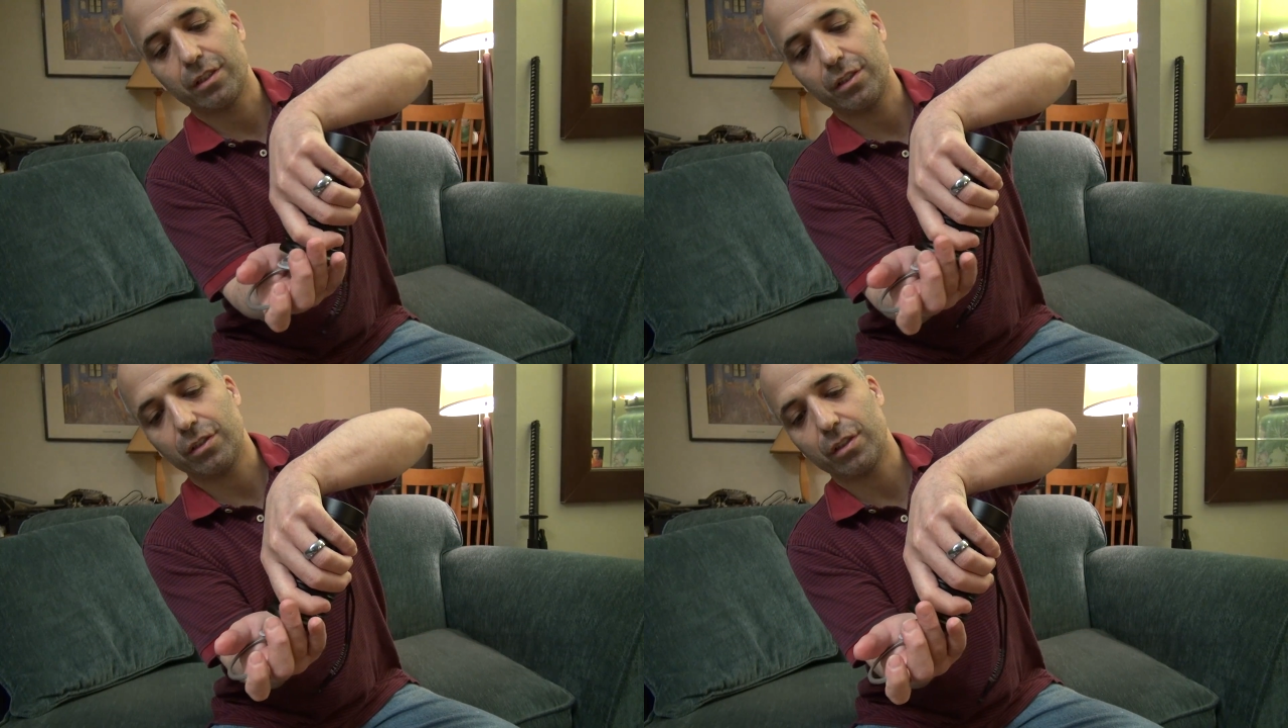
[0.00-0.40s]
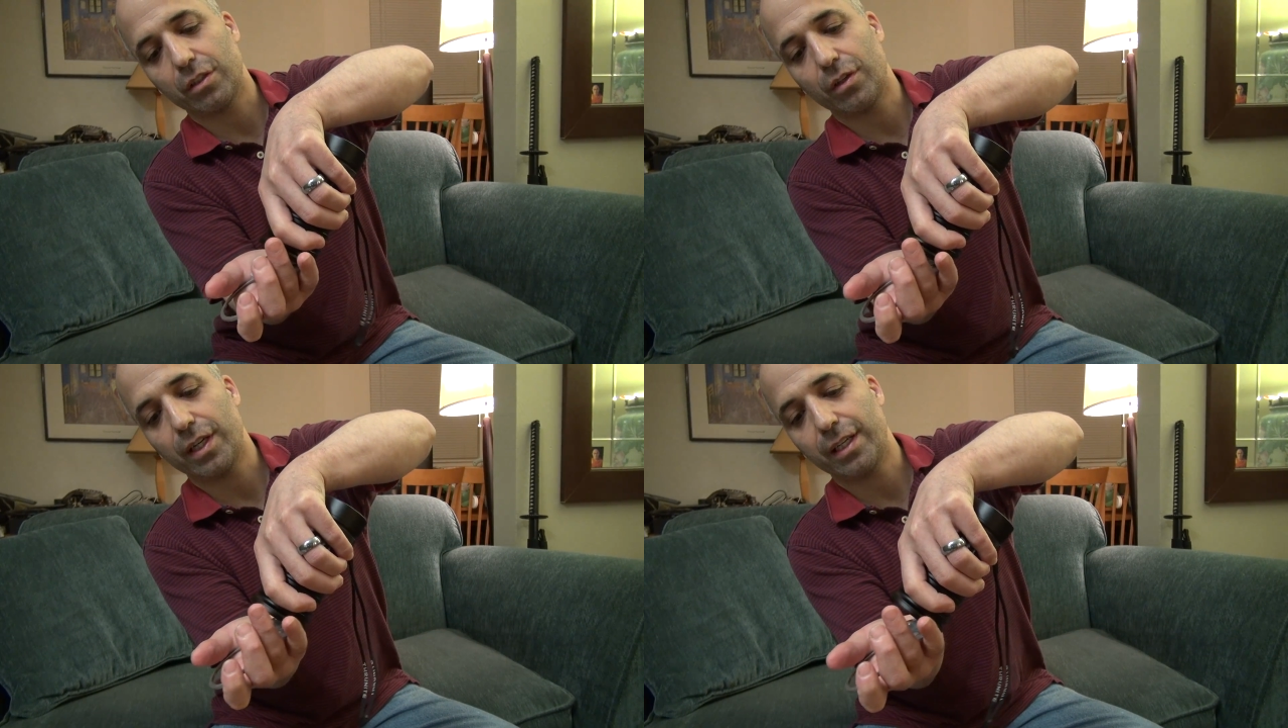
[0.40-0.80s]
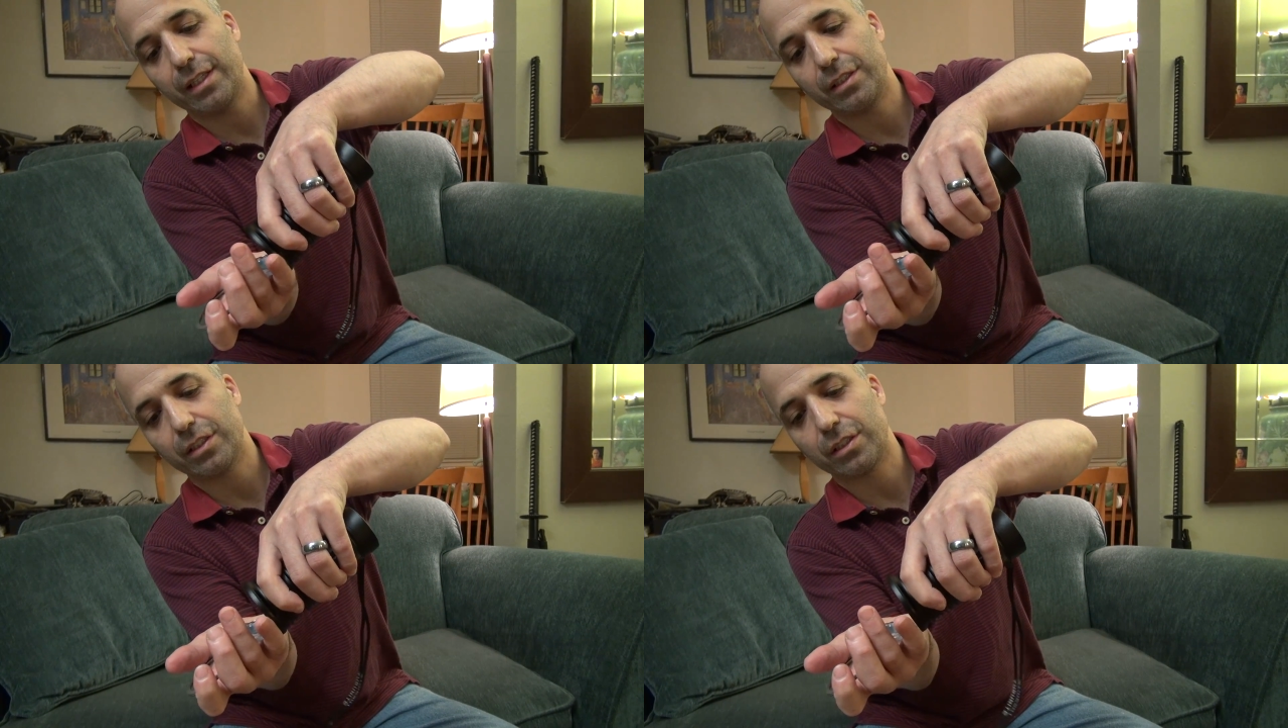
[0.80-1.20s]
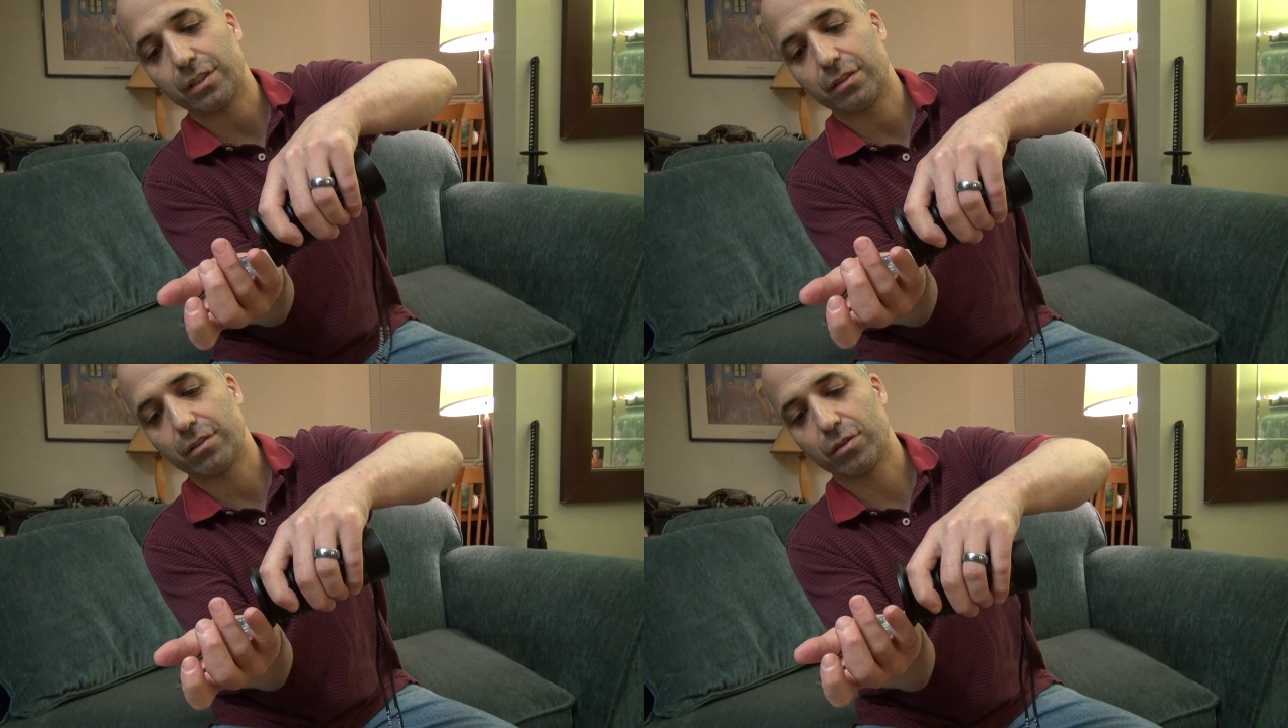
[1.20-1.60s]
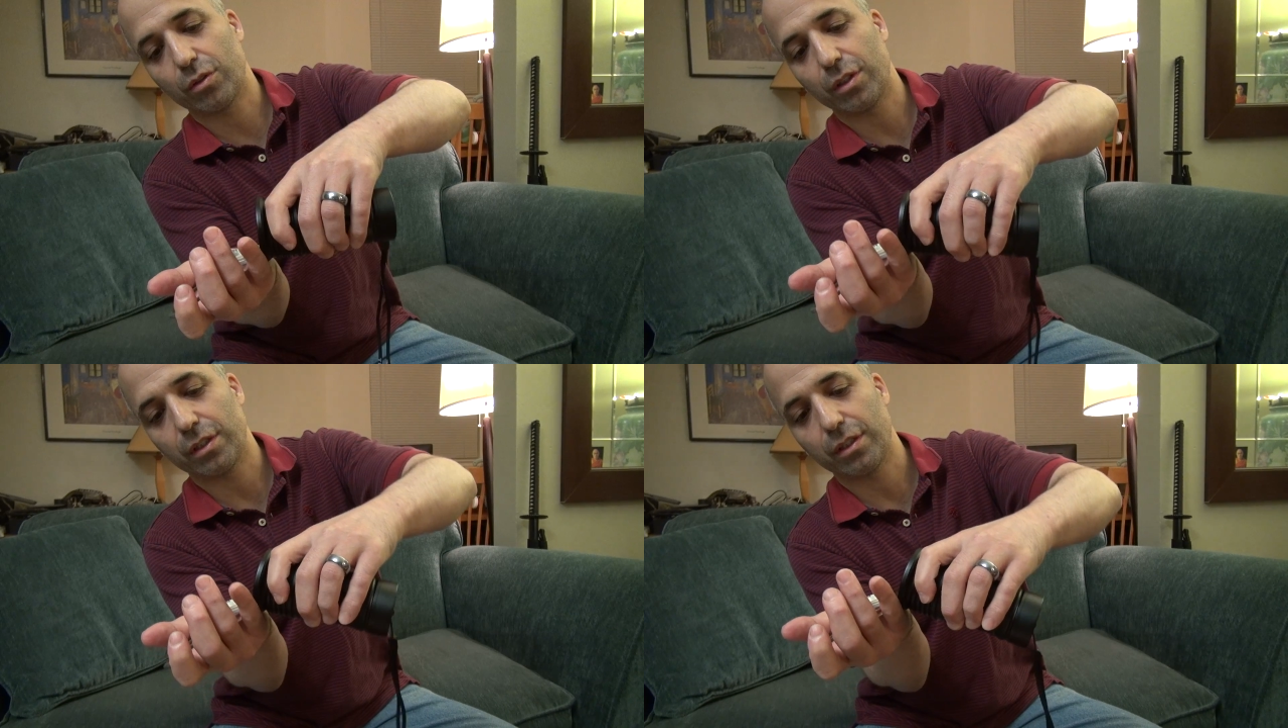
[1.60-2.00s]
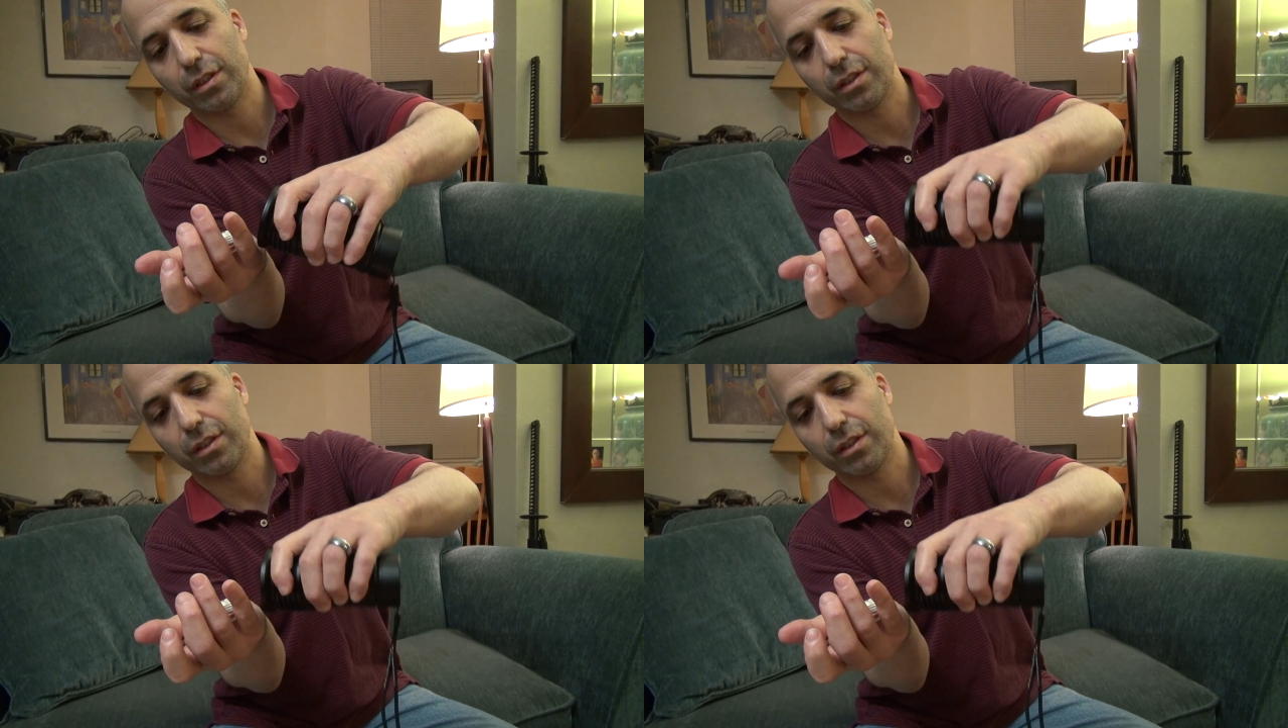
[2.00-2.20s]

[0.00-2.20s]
and you can go ahead and just sort of,